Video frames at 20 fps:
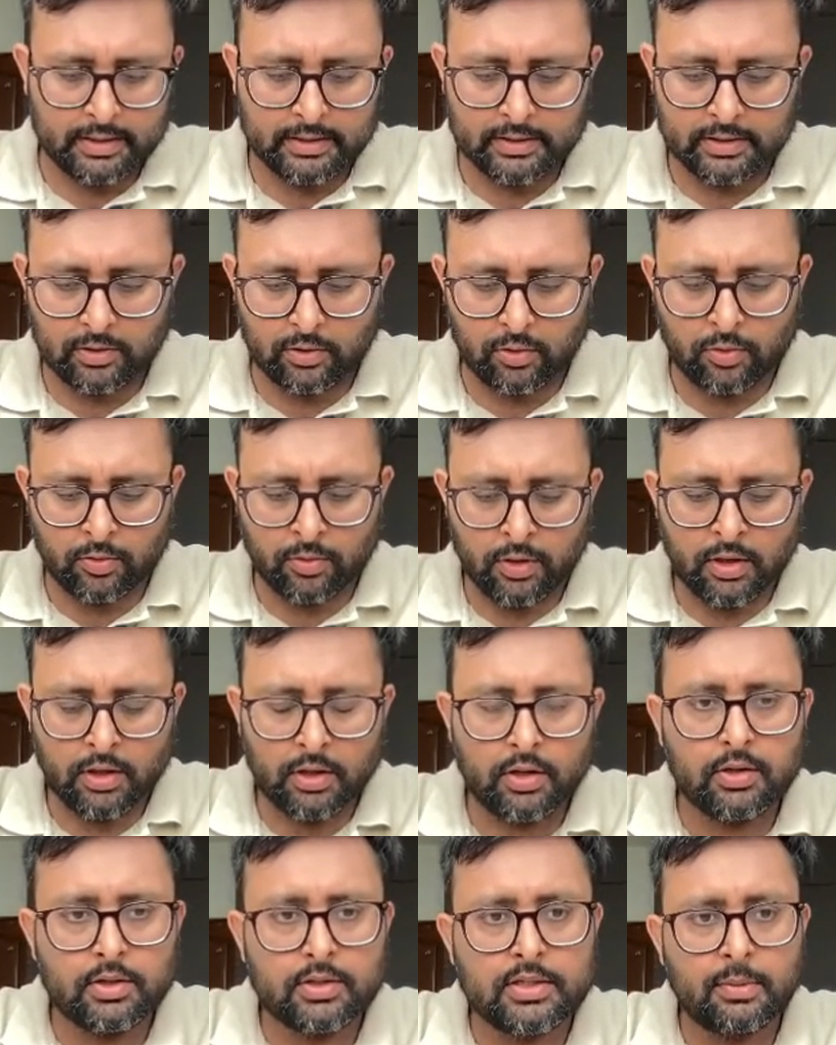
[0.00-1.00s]
So
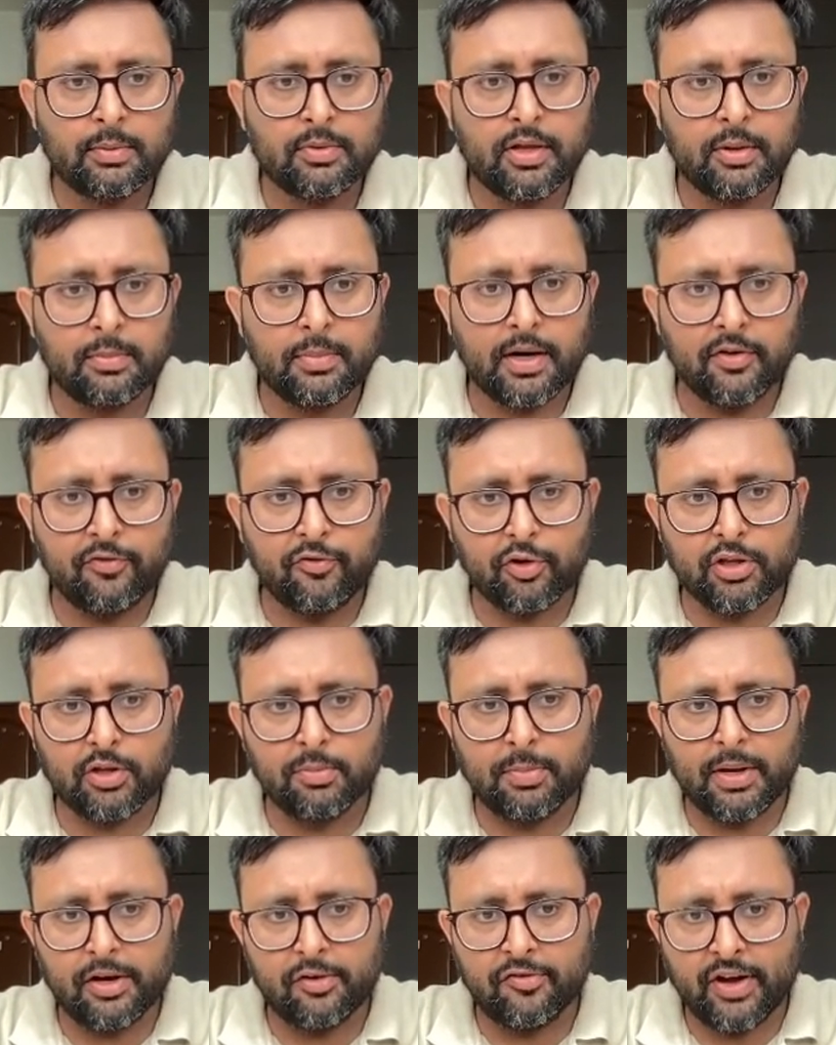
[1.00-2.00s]
some of them are for
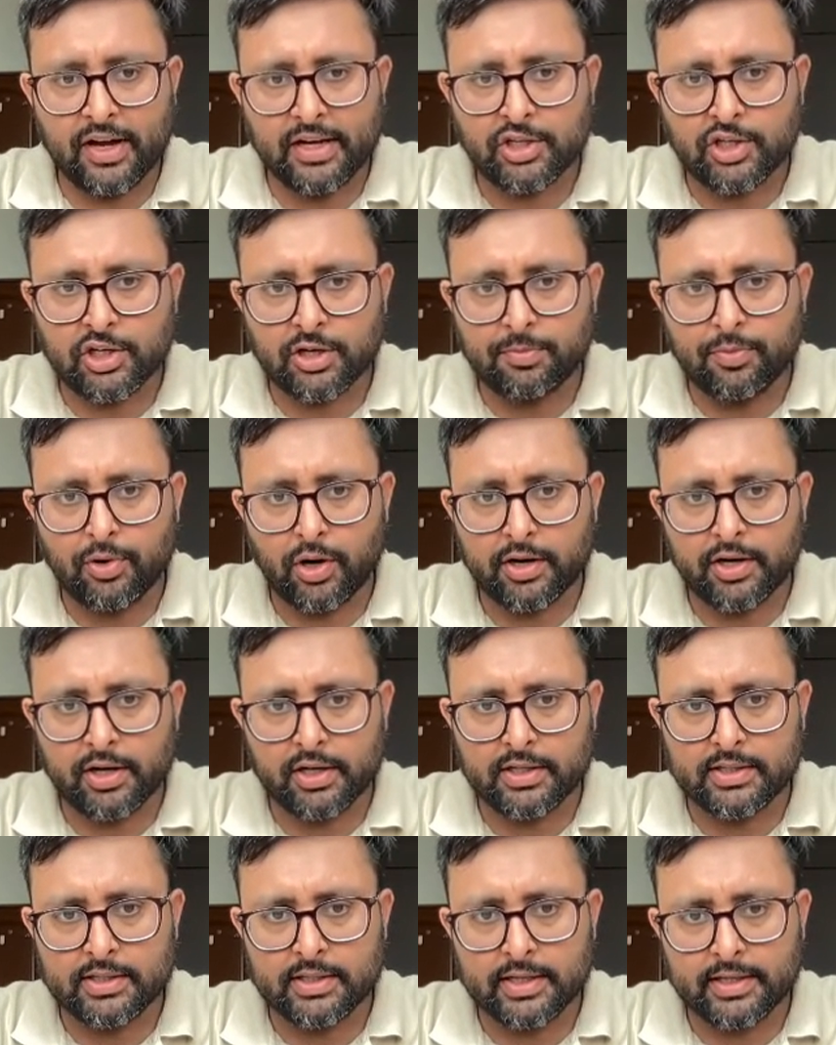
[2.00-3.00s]
the manufactured
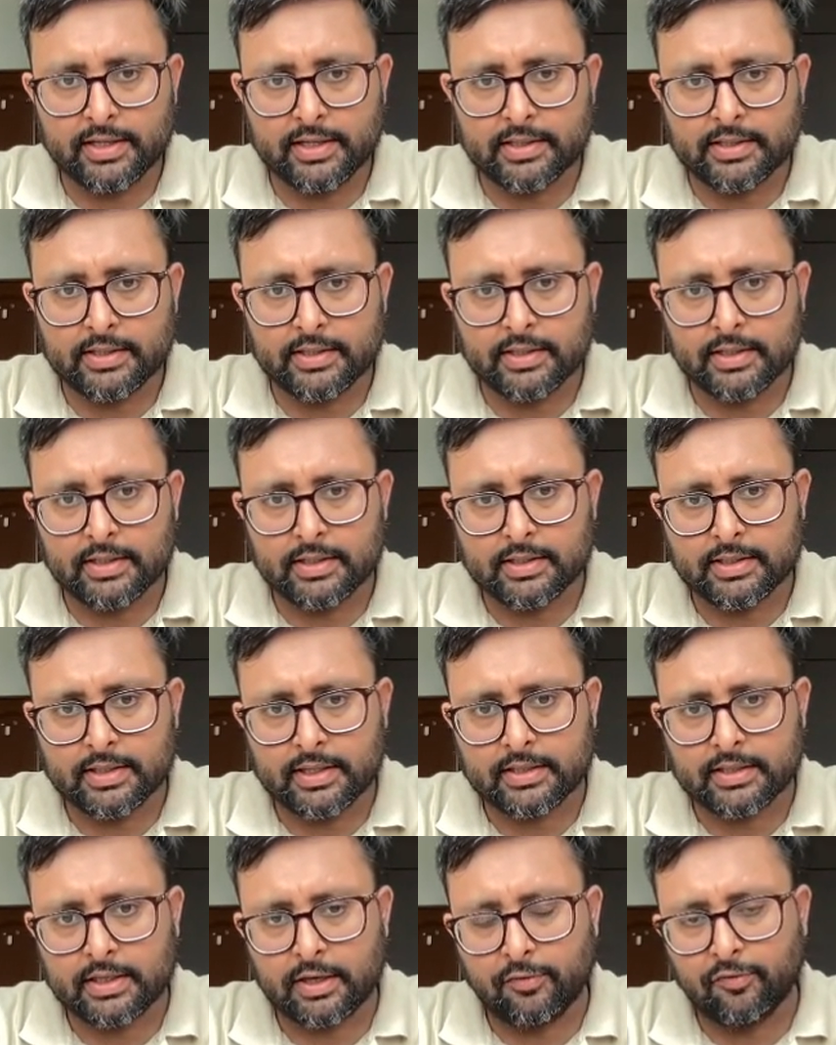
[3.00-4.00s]
products, it is
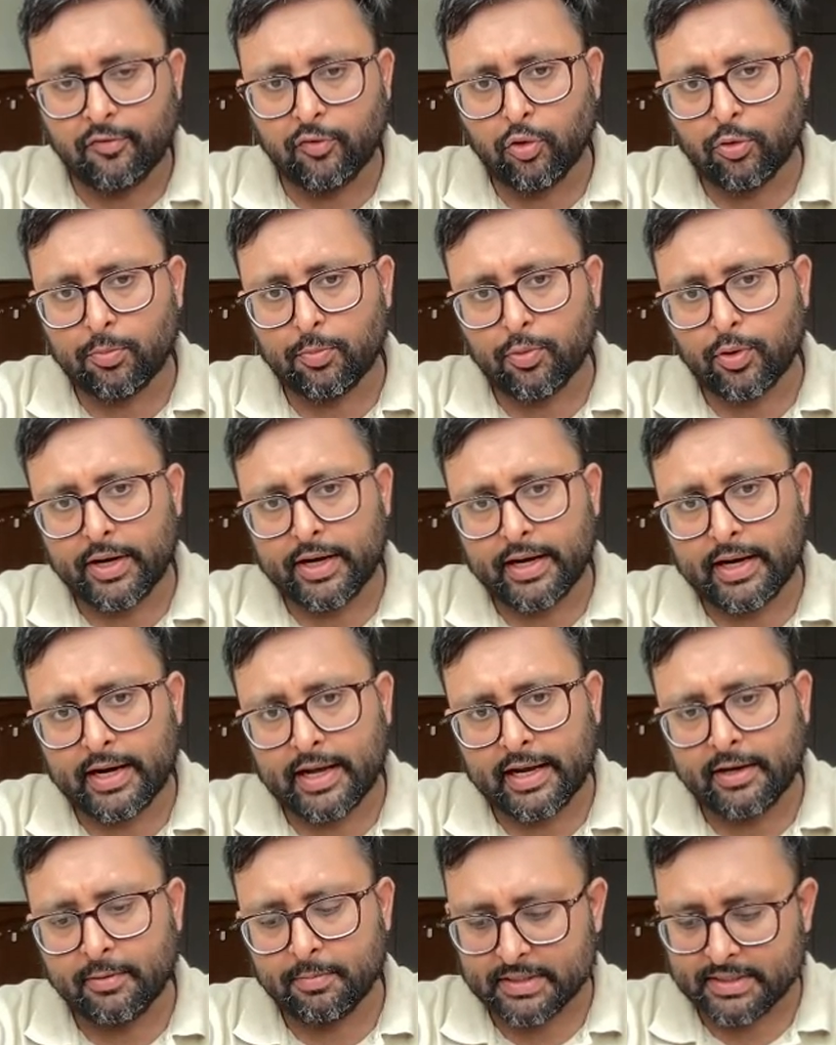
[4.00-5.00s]
sixty-four point
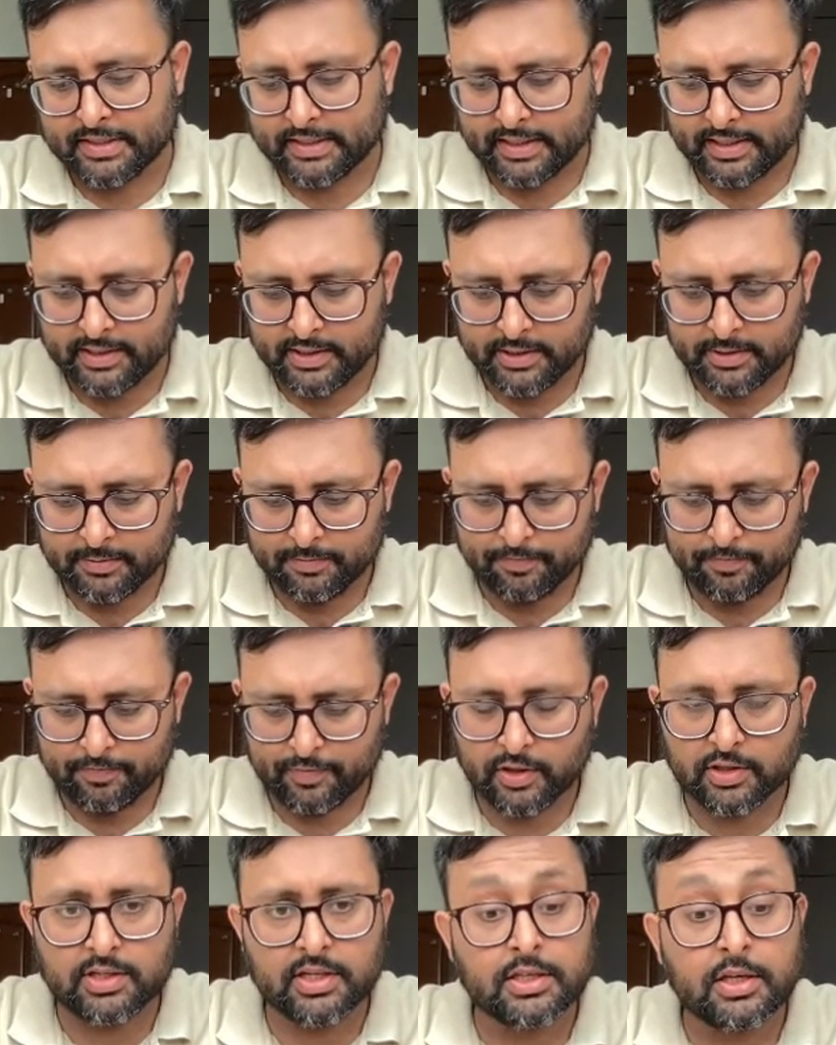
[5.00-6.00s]
nine percent
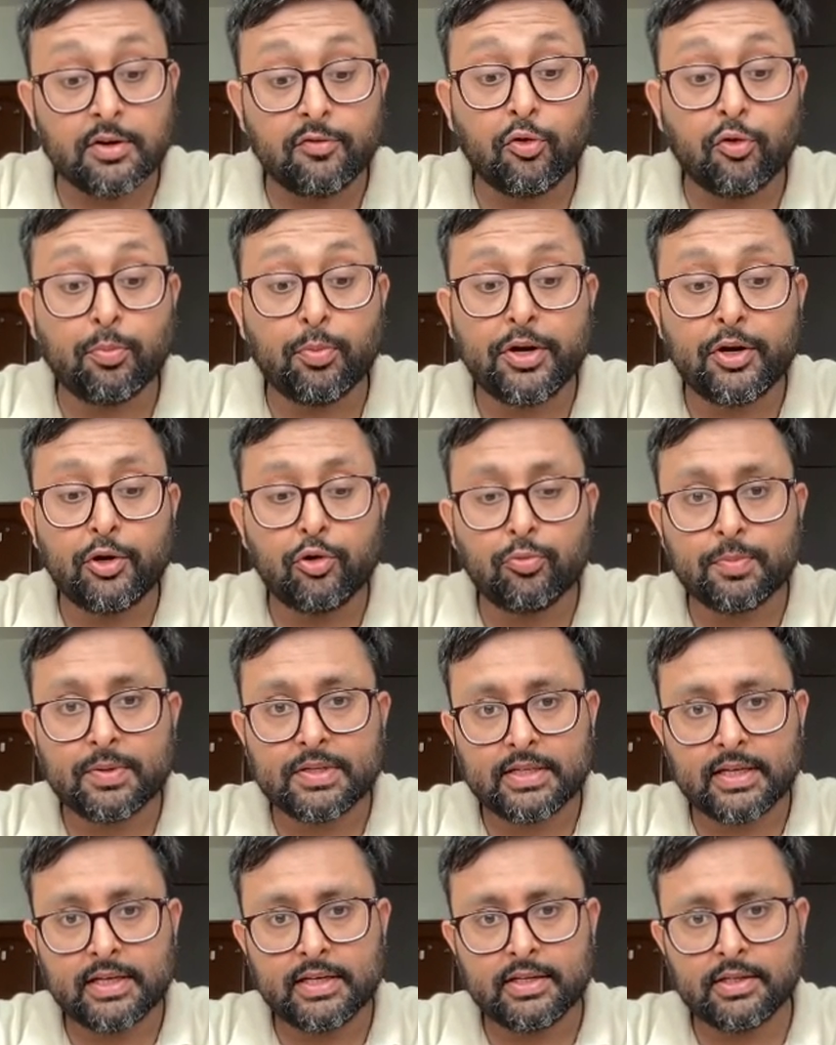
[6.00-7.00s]
or sixty-four point two
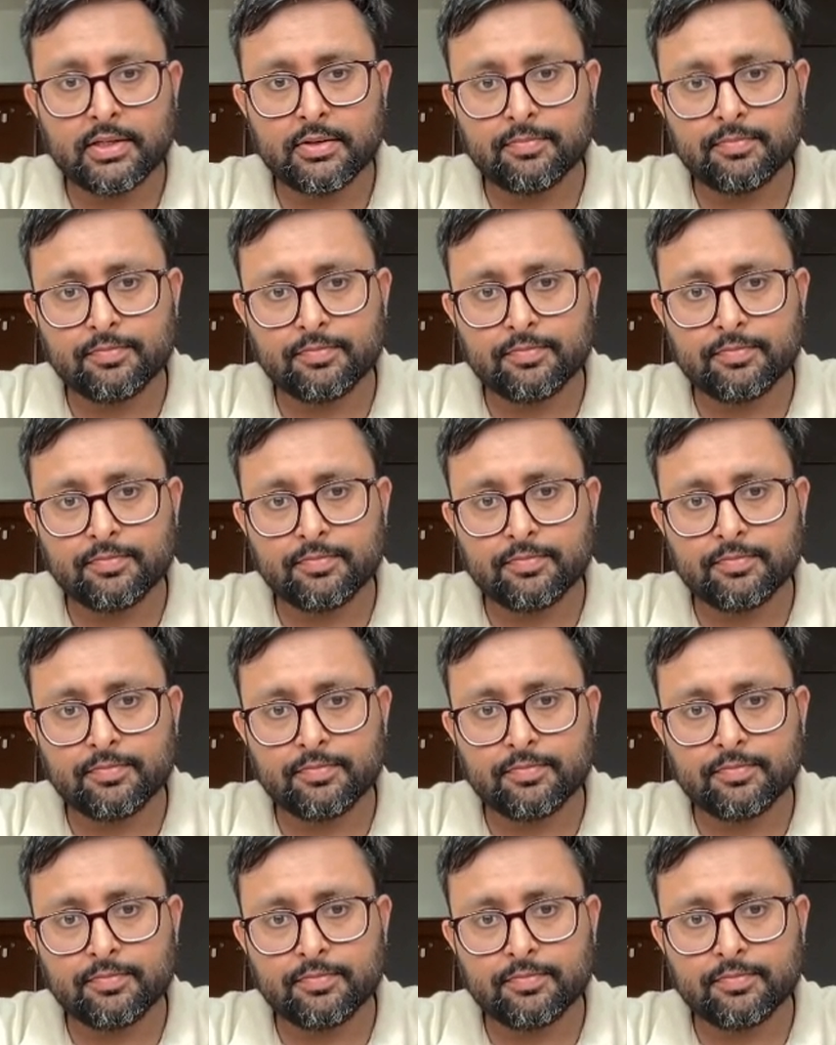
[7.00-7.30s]
percent,